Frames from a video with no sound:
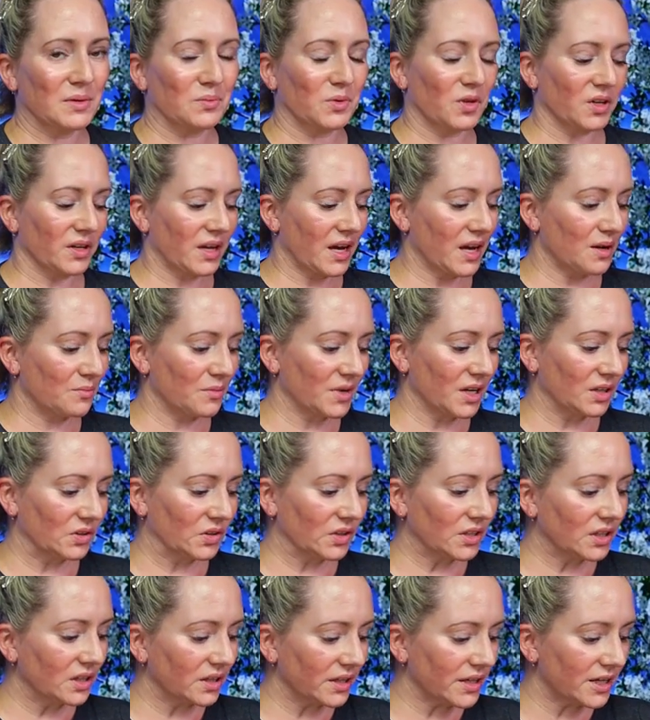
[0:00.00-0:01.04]
people can be a
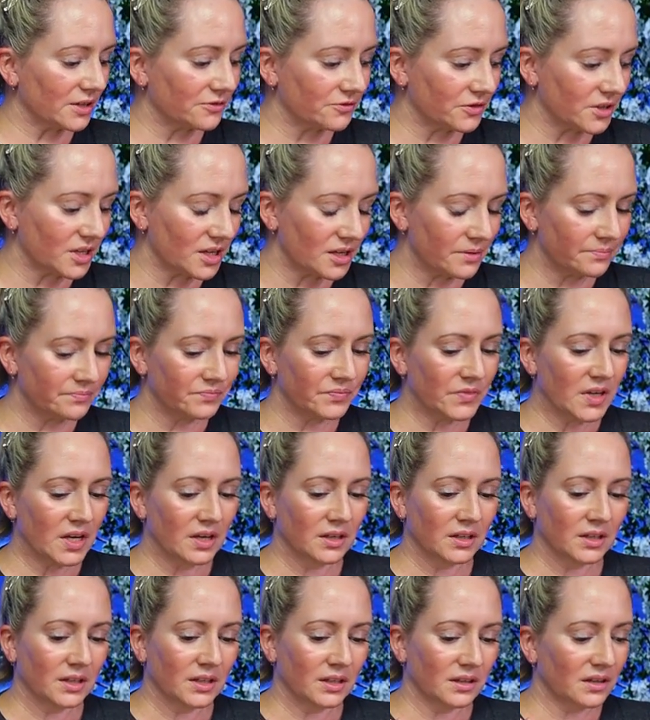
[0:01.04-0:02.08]
little iffy.
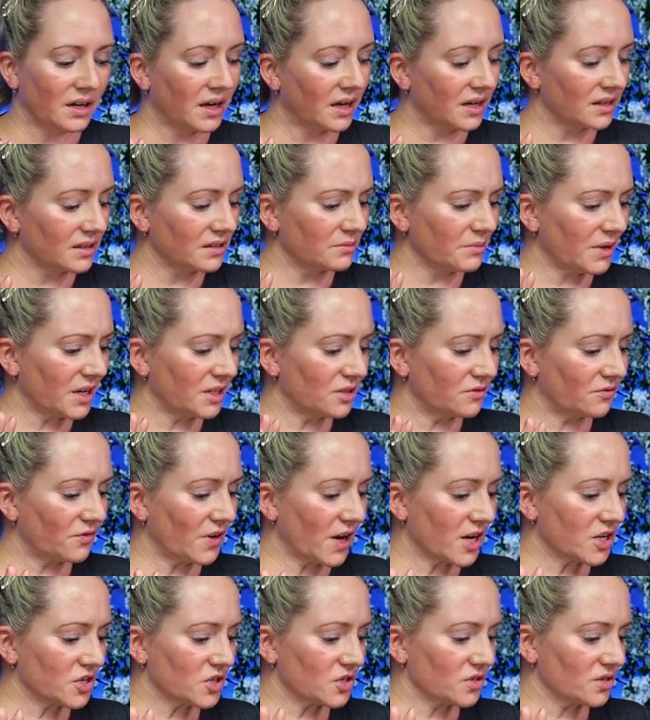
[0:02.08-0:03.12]
Uh, the
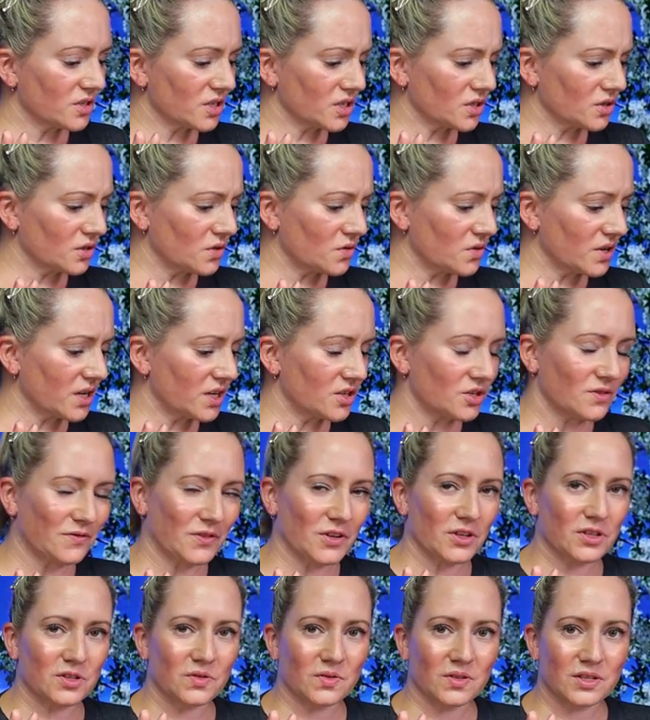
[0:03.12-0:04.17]
manufacturing location
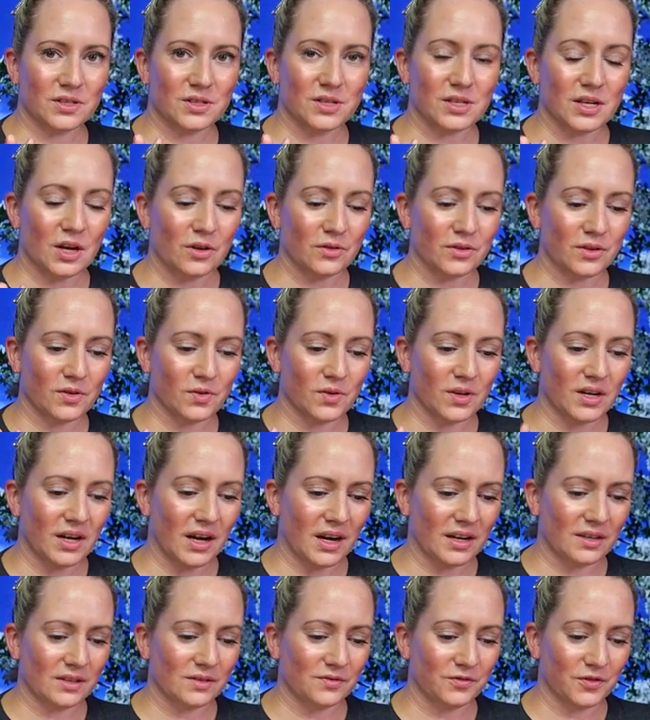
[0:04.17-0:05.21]
for this one is South Korea.
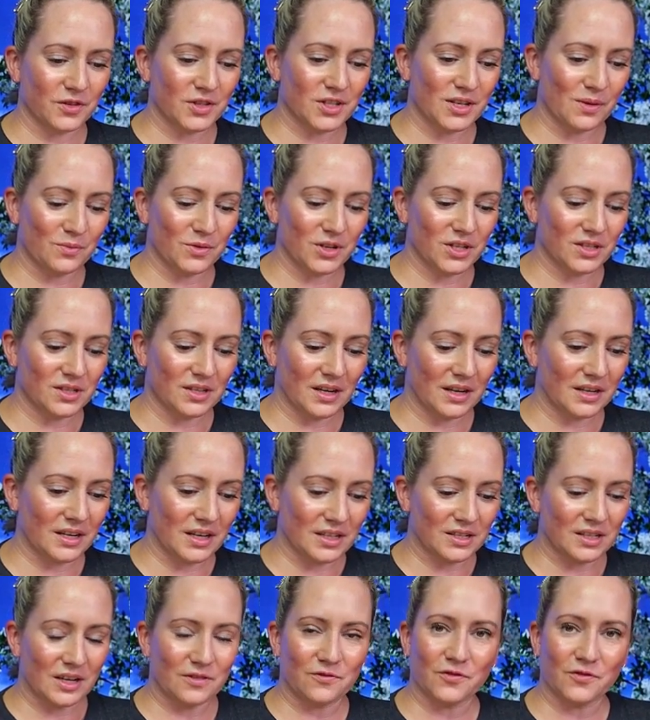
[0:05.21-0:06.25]
I, for some reason, I guess